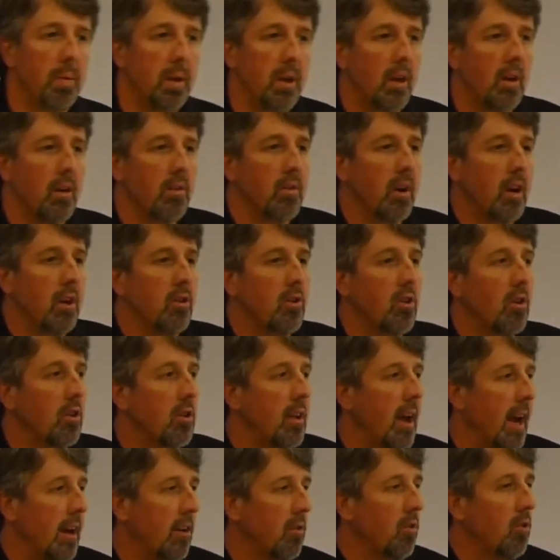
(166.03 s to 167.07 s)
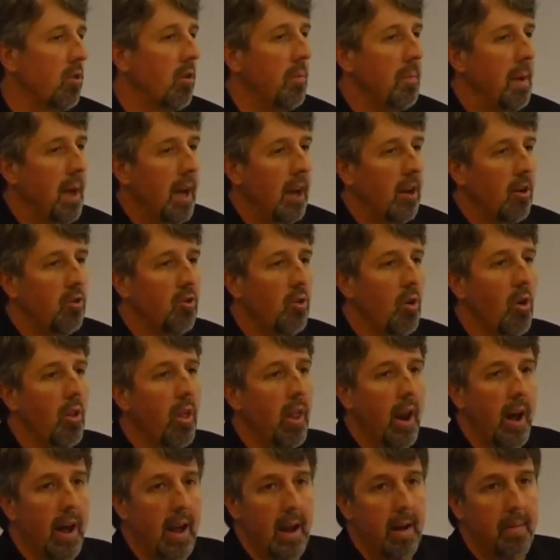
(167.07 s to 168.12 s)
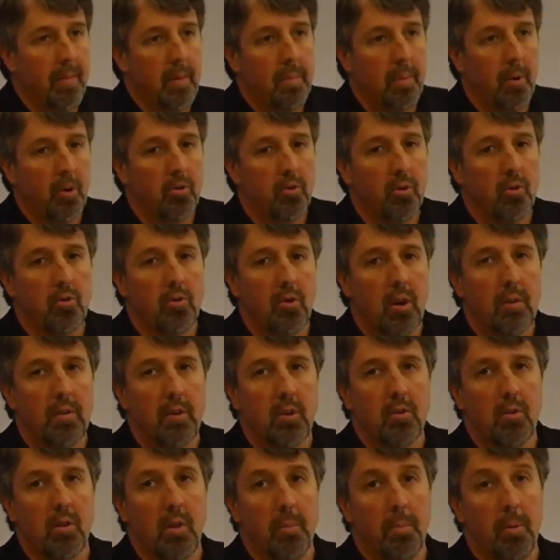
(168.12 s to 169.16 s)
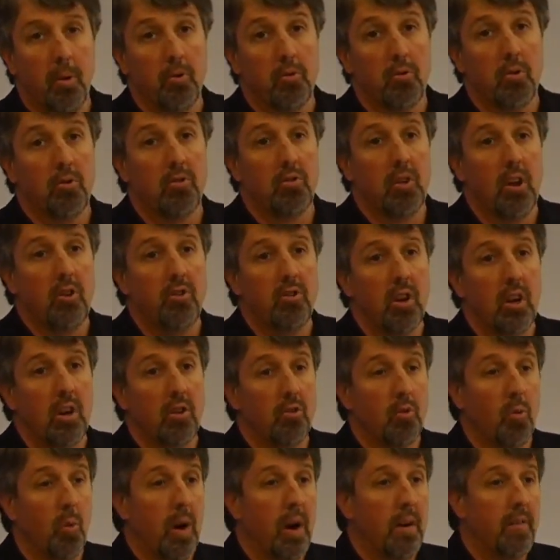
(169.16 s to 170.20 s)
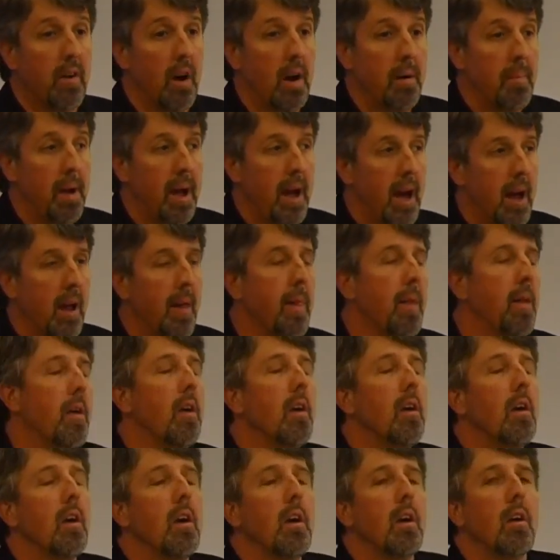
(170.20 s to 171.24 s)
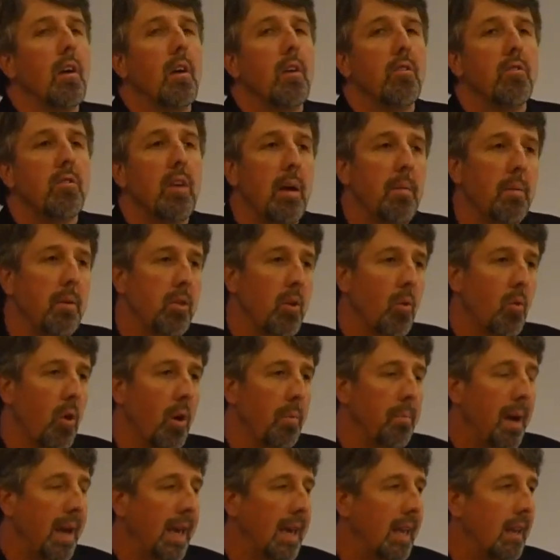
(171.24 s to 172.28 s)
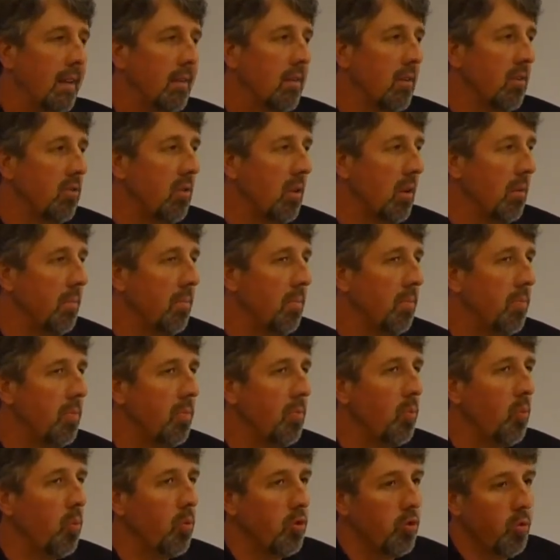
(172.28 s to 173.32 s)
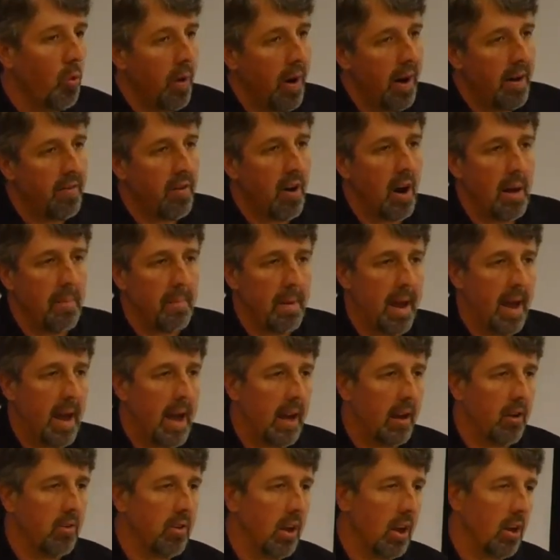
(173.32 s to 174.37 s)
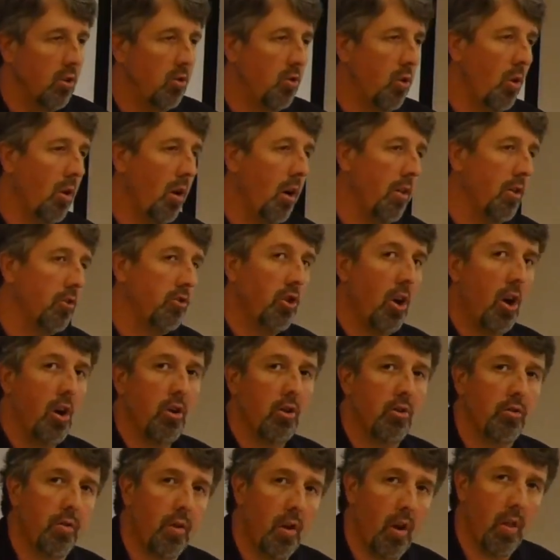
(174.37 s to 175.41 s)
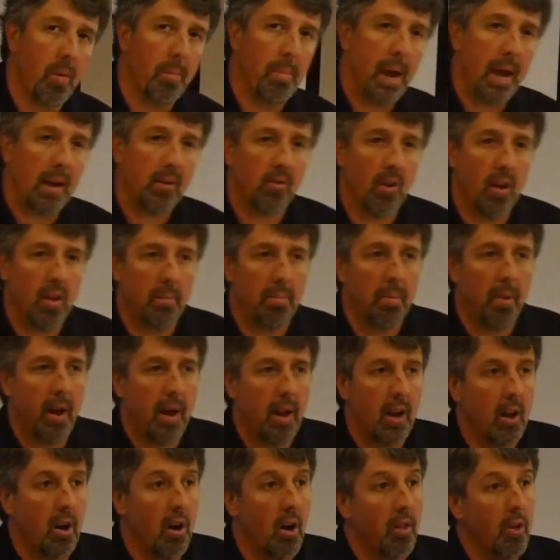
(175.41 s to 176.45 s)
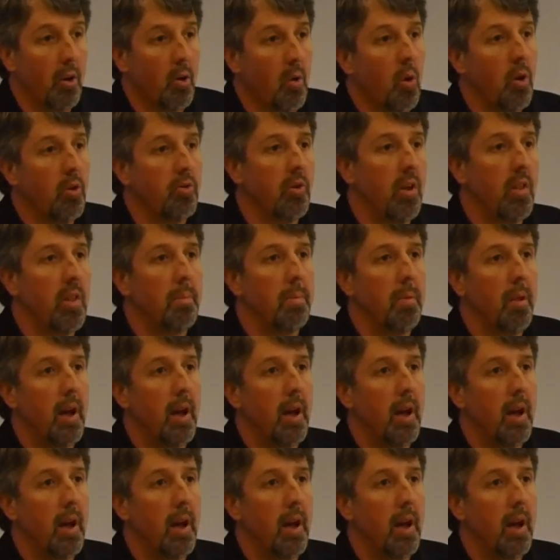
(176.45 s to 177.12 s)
because I took tactical command control and I am the Postal Service and the Postal Station is wherever I'm at. Same with the World Banking System. It's wherever I'm at because I control all the charters for all the banks on the planet and all the courts on the